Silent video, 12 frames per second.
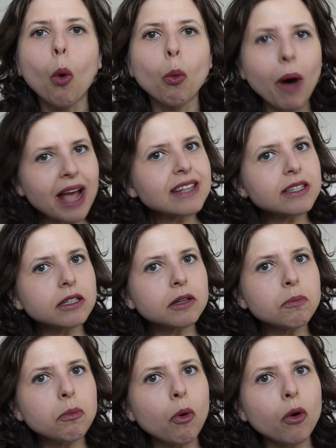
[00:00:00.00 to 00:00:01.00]
Why is it
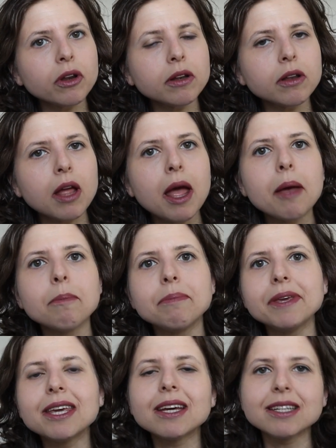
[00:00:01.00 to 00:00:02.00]
important?
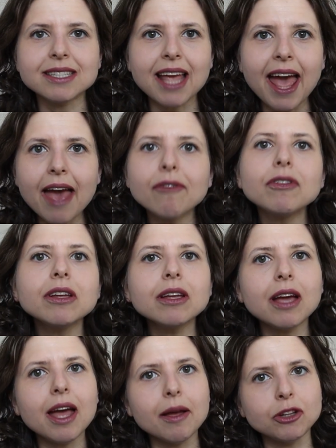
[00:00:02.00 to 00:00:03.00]
Because
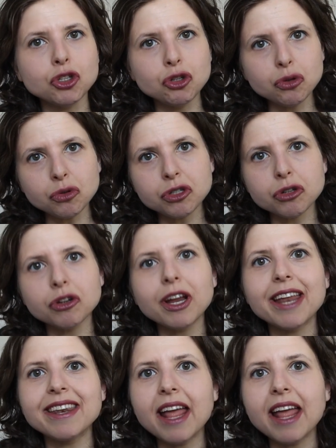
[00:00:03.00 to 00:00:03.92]
having a tutor, a